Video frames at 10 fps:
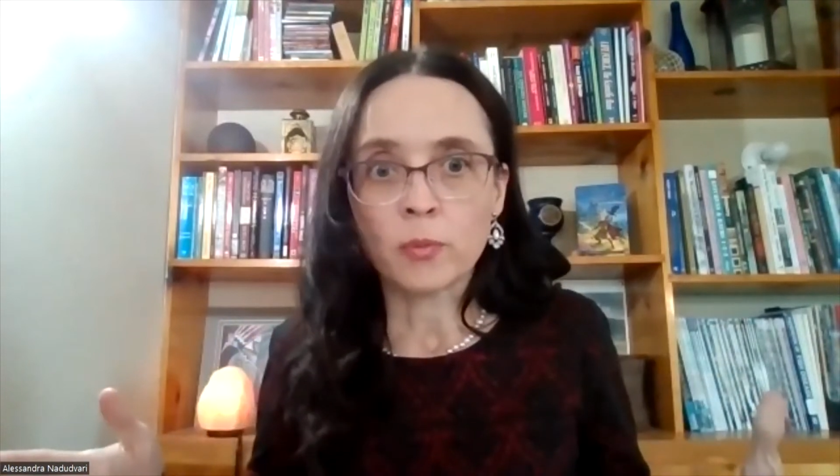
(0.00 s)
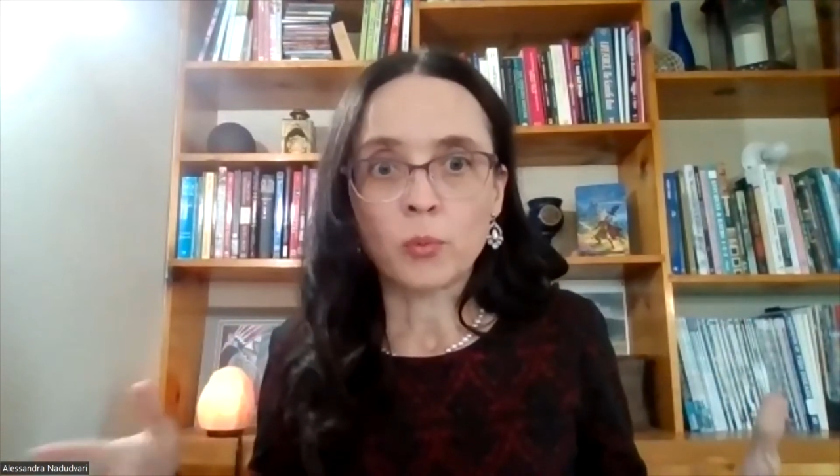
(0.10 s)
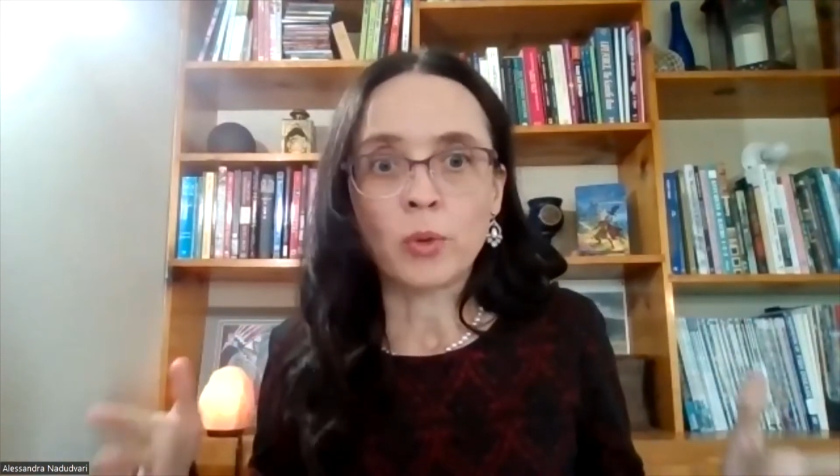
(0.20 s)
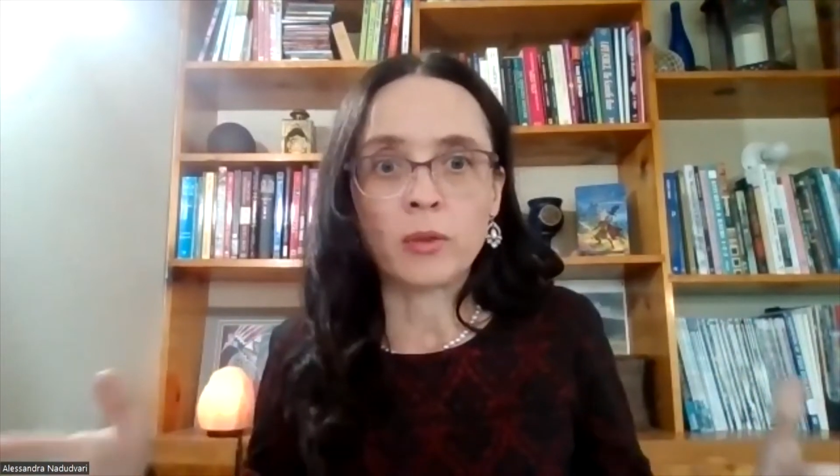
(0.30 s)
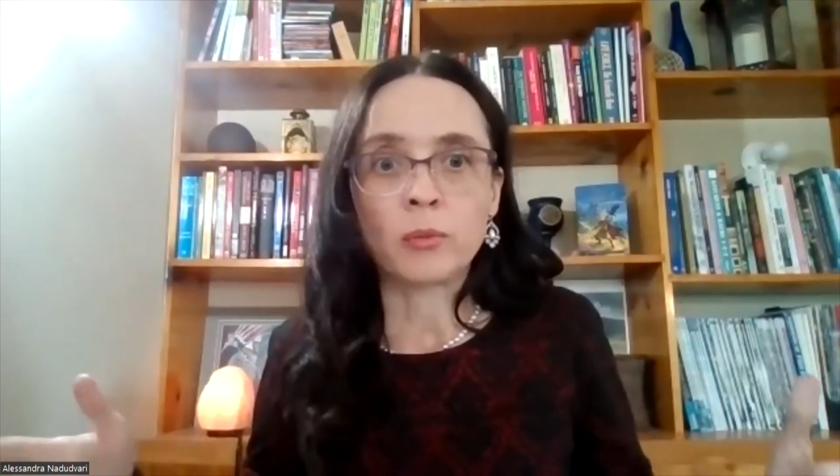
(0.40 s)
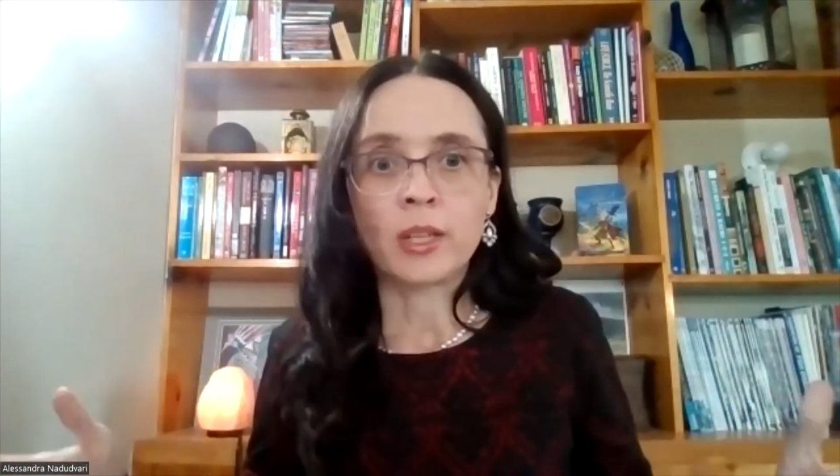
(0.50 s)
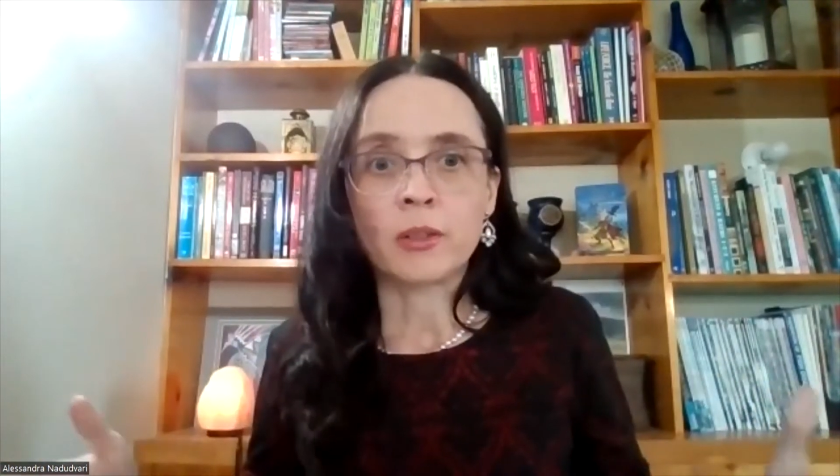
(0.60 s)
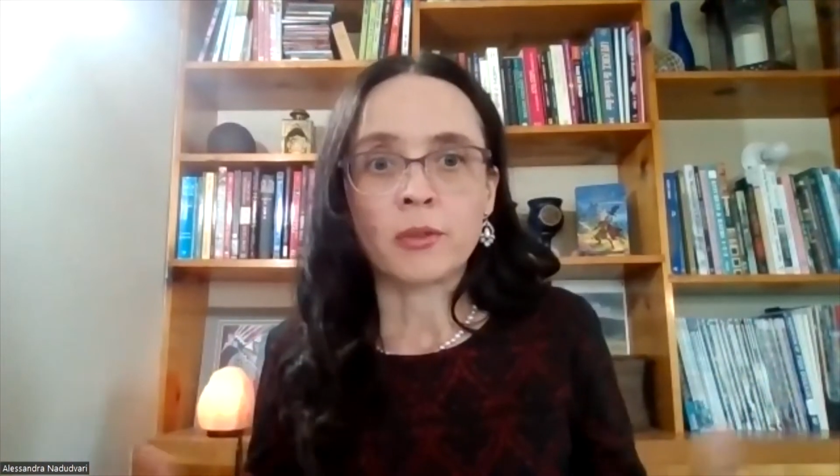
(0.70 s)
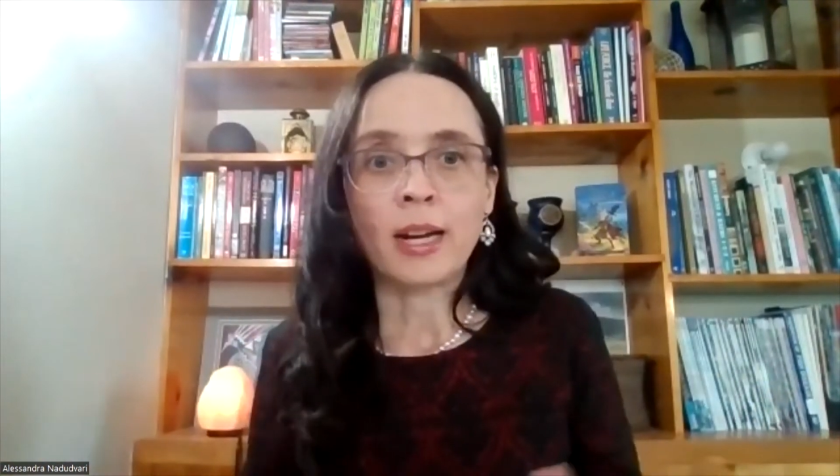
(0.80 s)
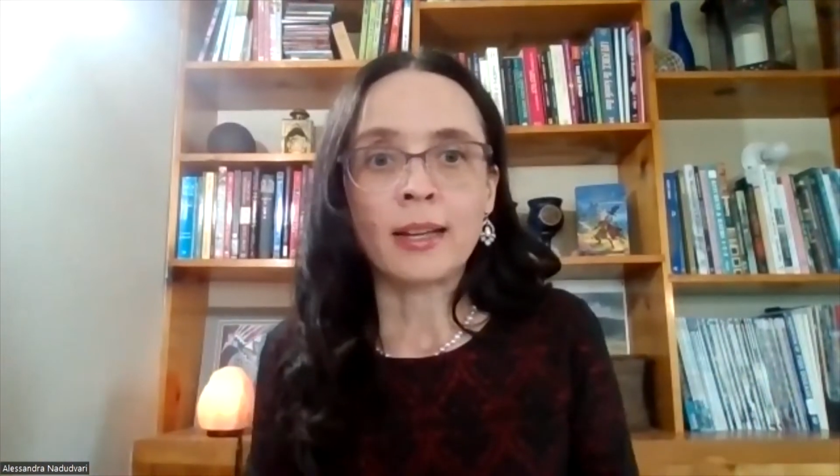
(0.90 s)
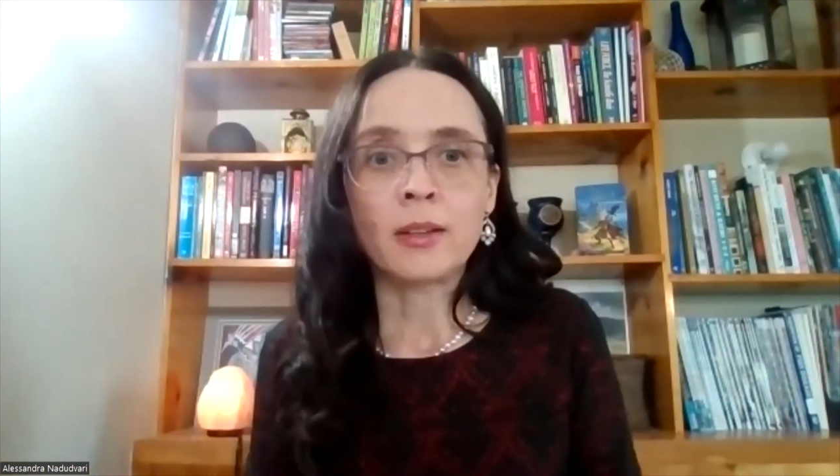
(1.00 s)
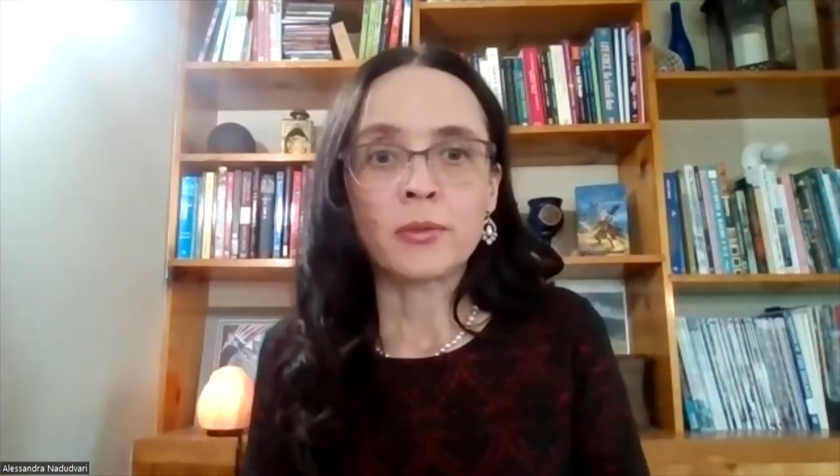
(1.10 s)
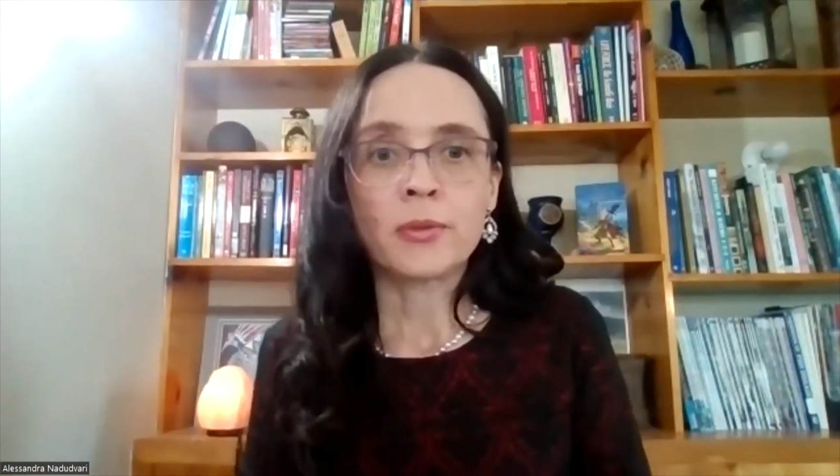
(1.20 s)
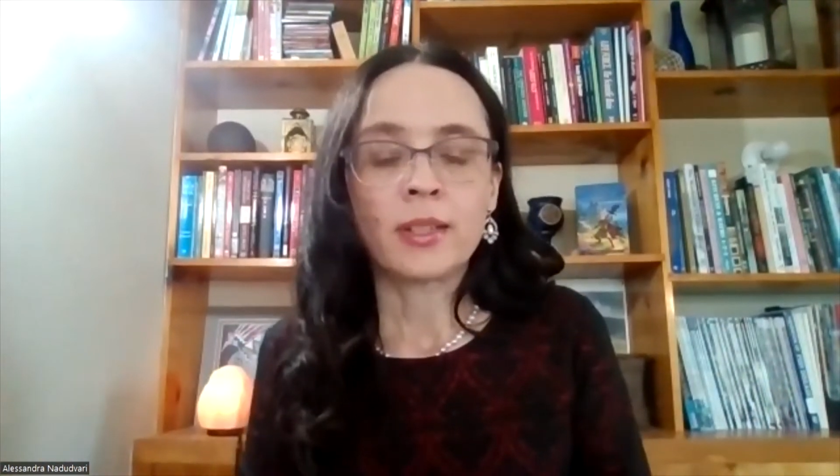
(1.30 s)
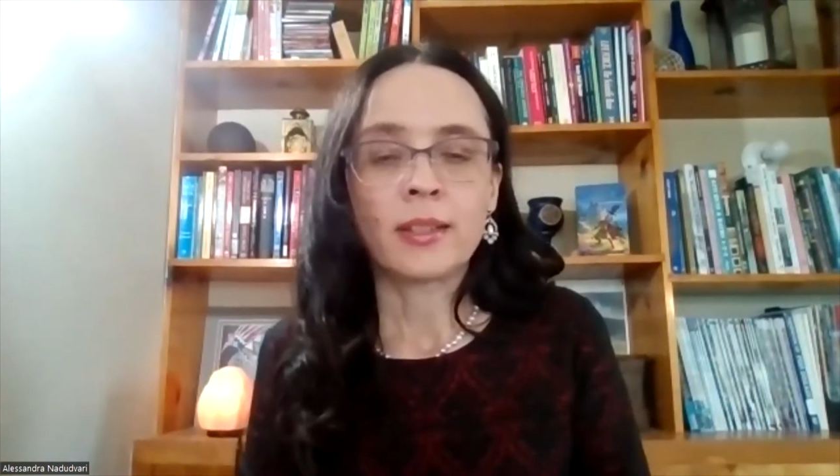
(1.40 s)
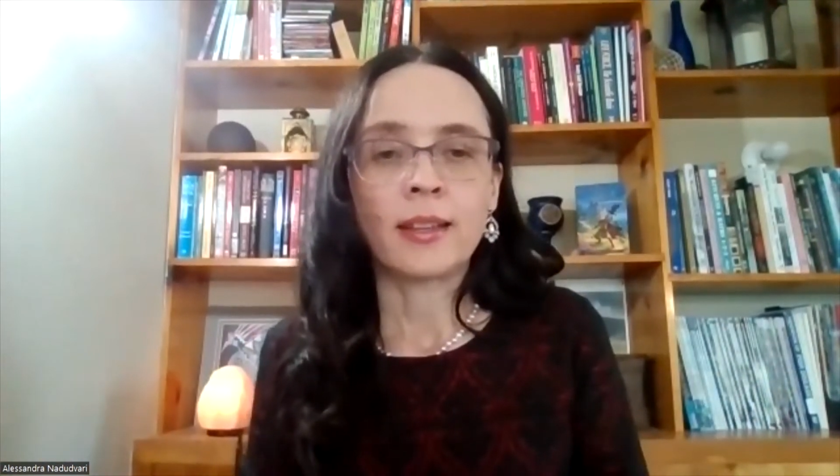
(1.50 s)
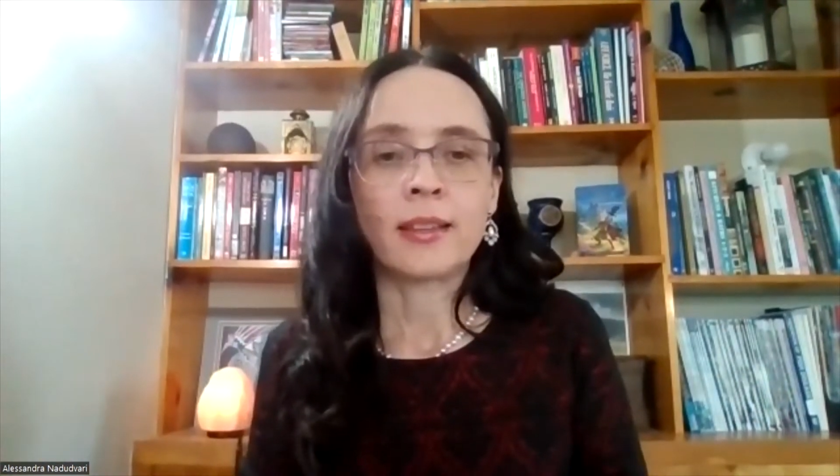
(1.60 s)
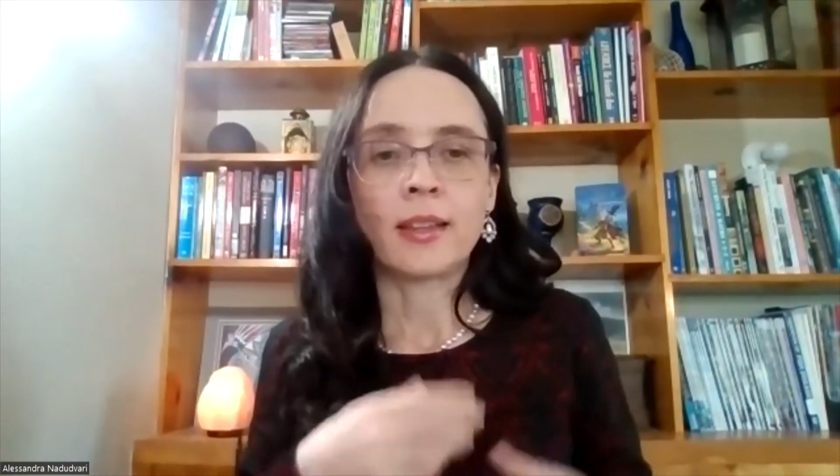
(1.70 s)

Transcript: when we arrive, and